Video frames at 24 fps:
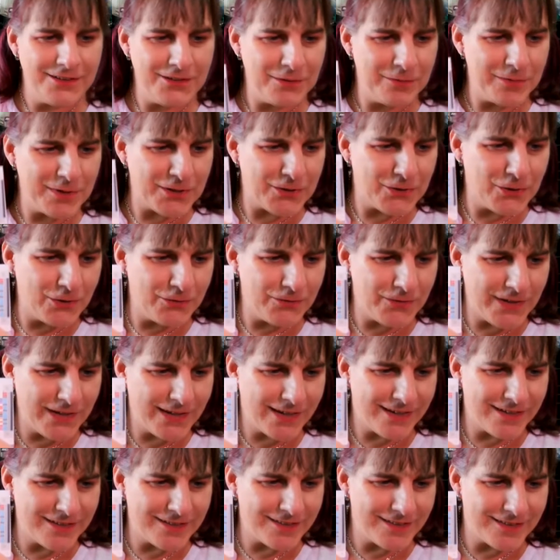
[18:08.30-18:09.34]
a little bit goofy
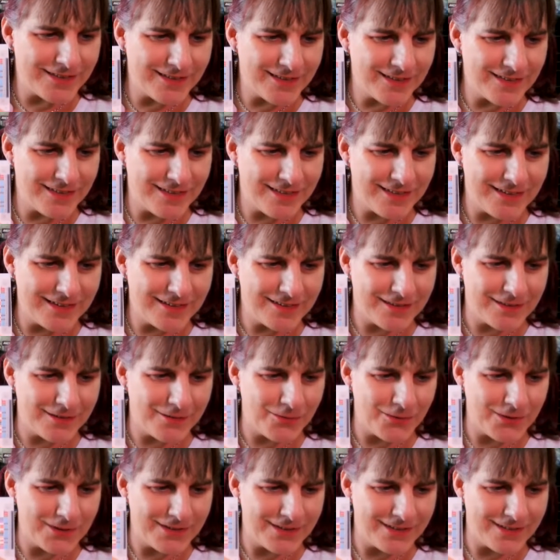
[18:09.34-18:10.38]
because this is
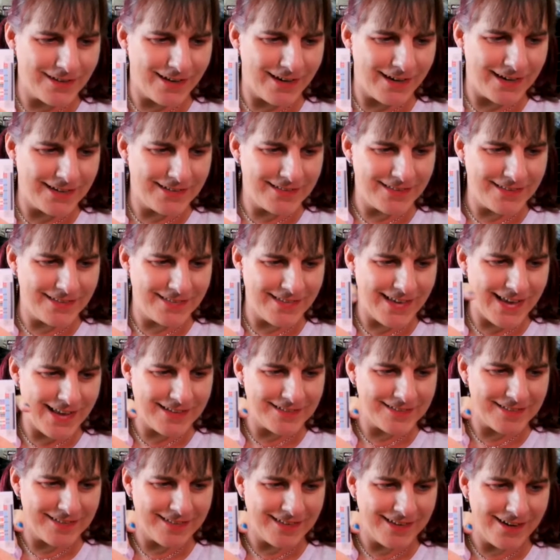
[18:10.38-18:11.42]
one side, then
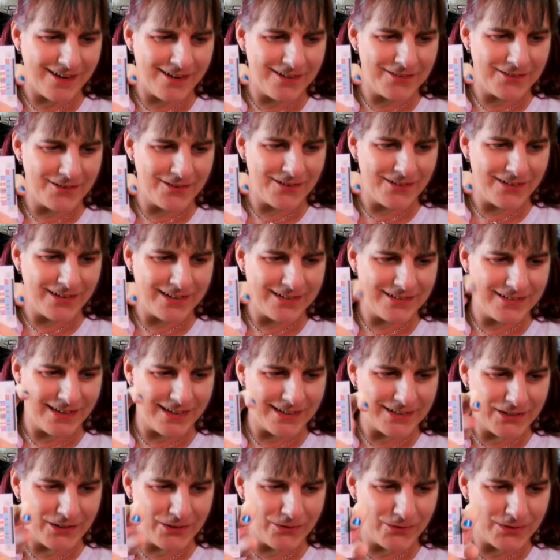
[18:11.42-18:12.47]
that's the other, and
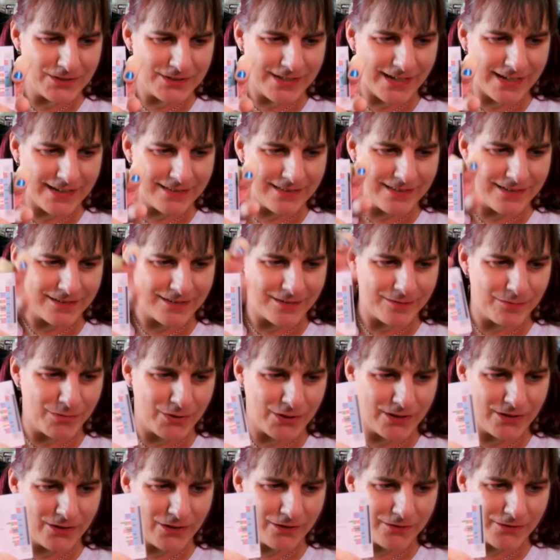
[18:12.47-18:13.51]
like you would take this and
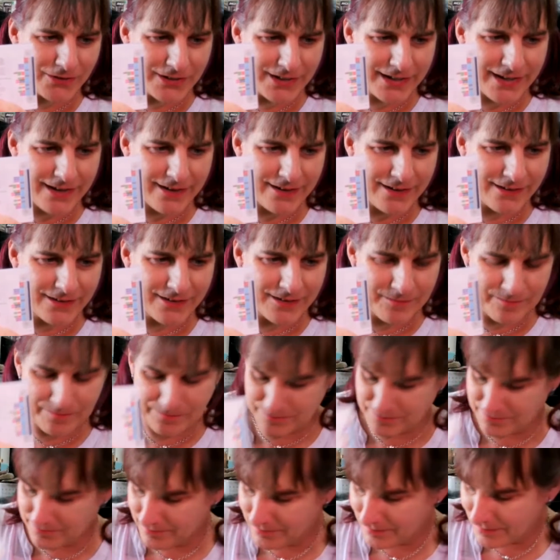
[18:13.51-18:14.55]
put it over here.
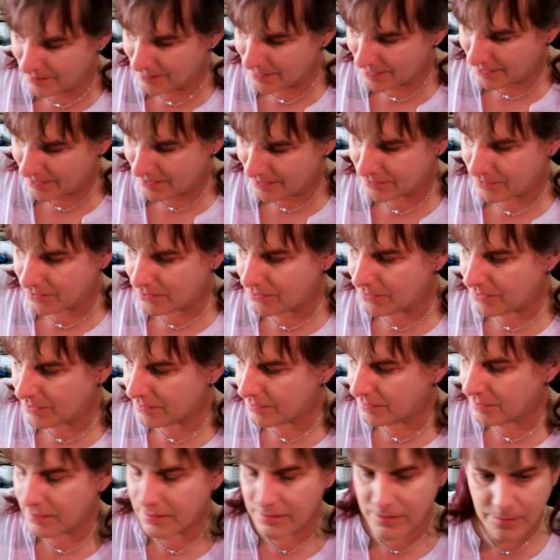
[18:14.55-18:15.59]
So
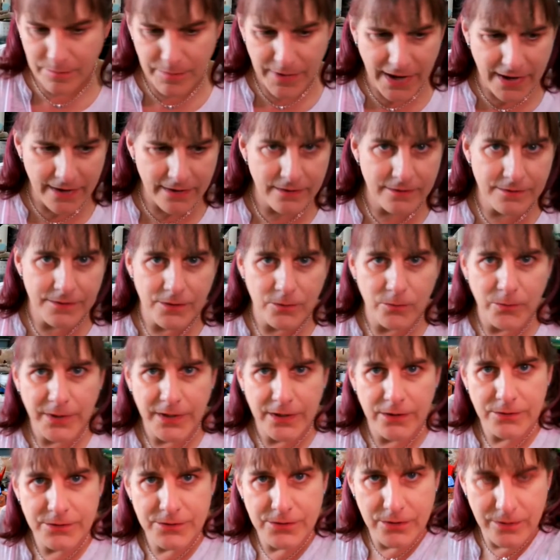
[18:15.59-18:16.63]
this on the back of the
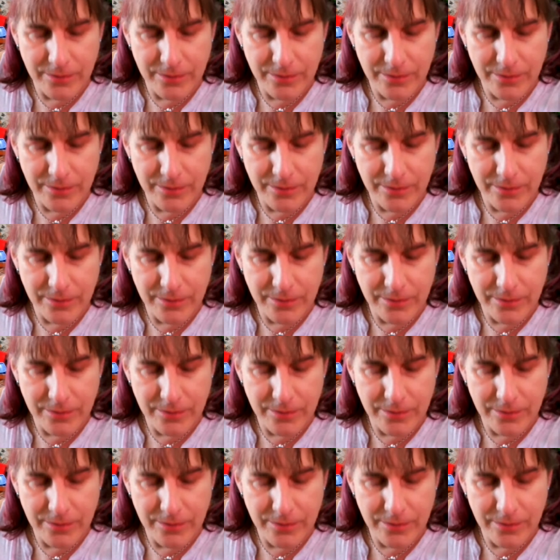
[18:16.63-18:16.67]
WIO